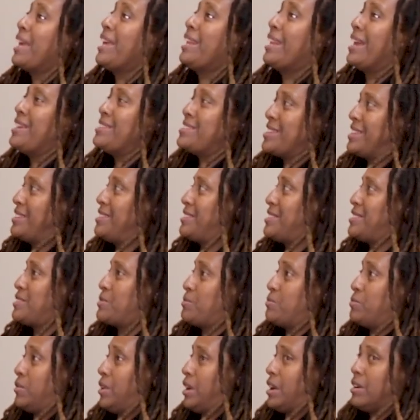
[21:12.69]
And I said to
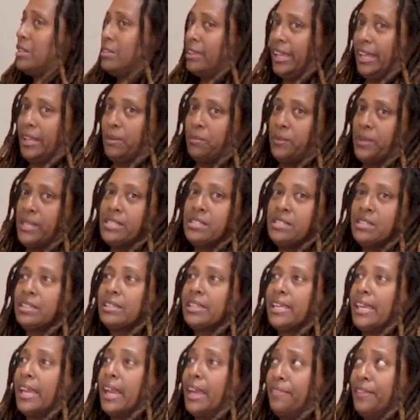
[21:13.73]
a client
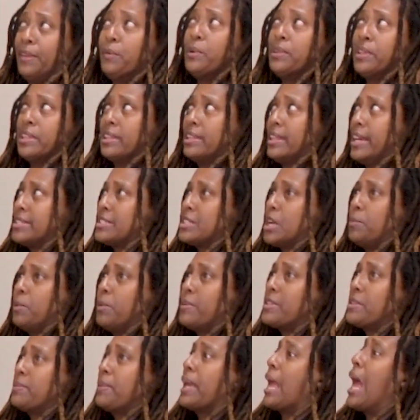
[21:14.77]
recently, I think within the last couple
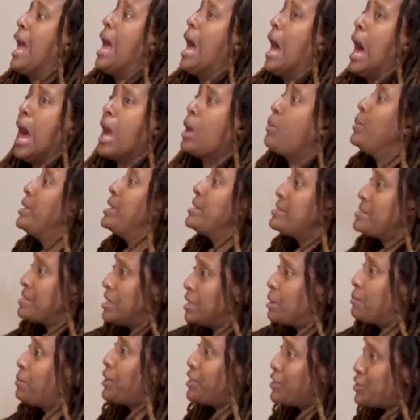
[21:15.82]
of weeks, I'm like, I want to
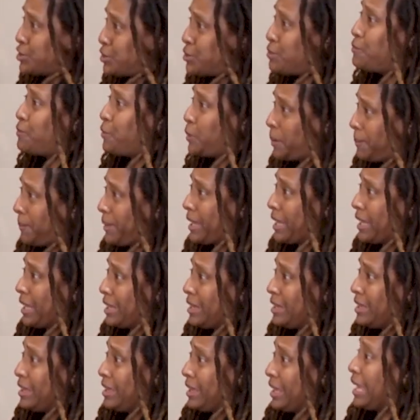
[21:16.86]
celebrate you for a minute.